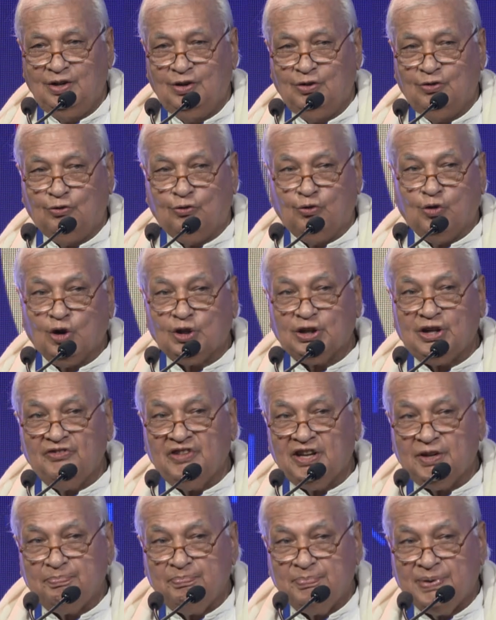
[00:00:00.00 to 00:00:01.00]

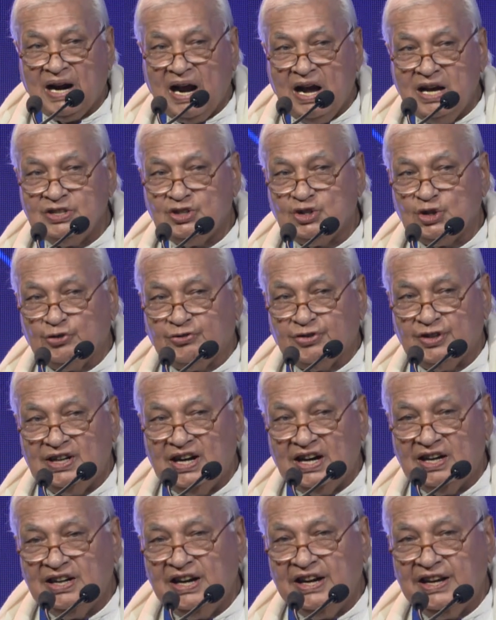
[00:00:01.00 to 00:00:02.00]
Whatever branch of
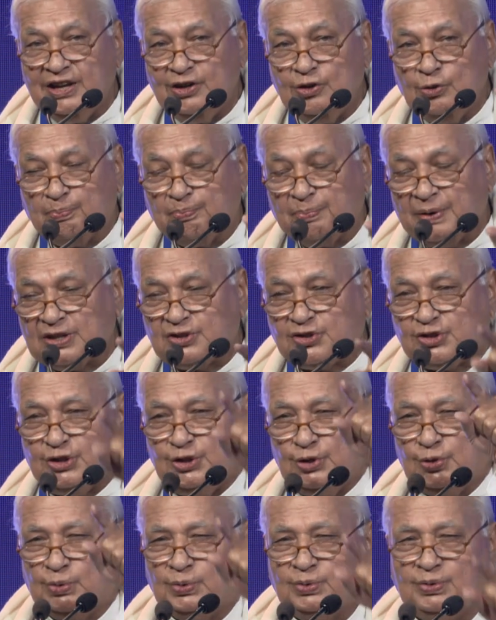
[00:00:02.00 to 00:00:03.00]
learning you
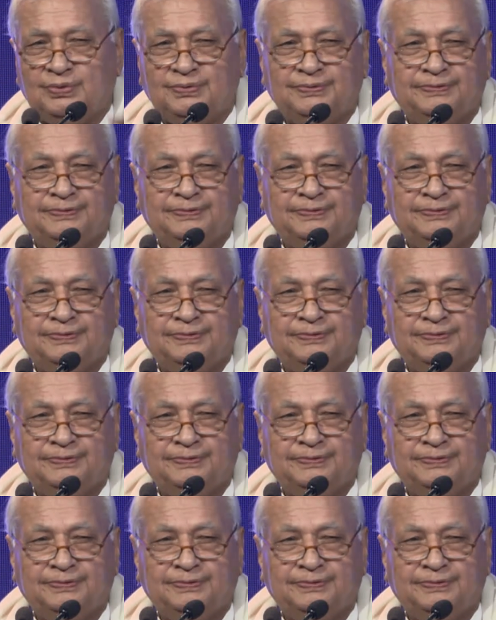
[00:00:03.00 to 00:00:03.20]
pursue,